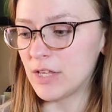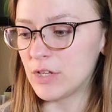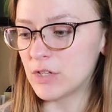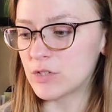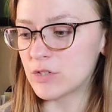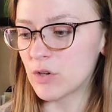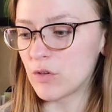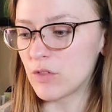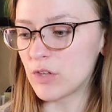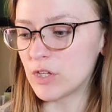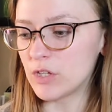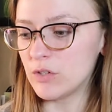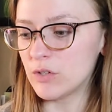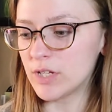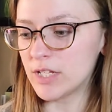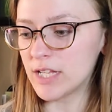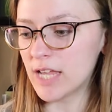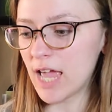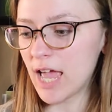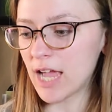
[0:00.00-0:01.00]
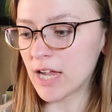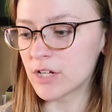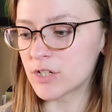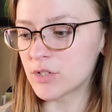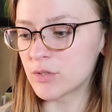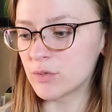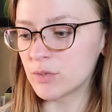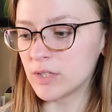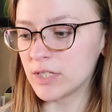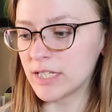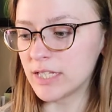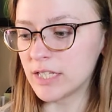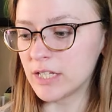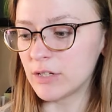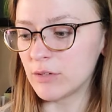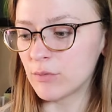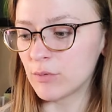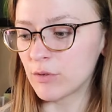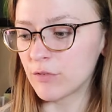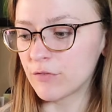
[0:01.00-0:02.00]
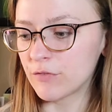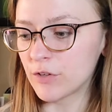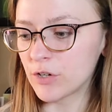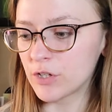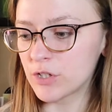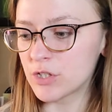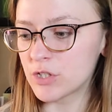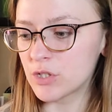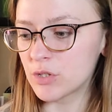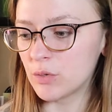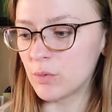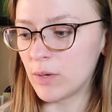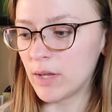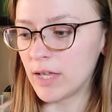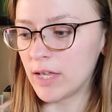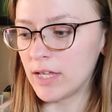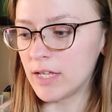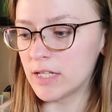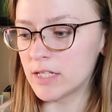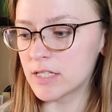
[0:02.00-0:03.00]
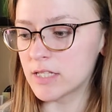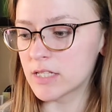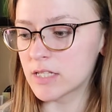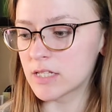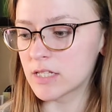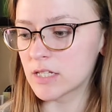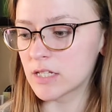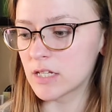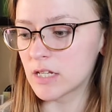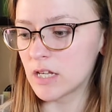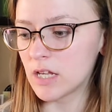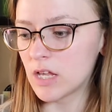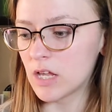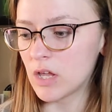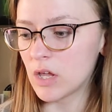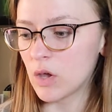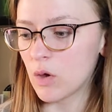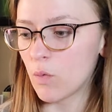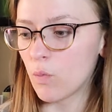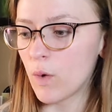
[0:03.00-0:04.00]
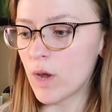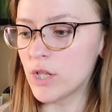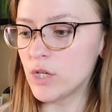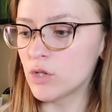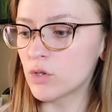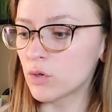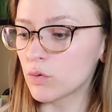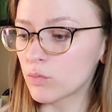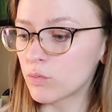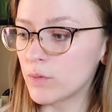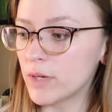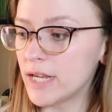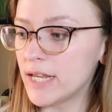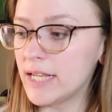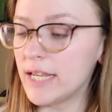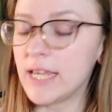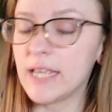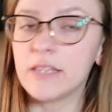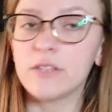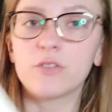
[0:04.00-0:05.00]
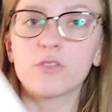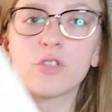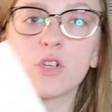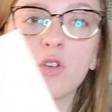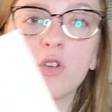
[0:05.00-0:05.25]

so that you can actually refer to it when you're reading, there's a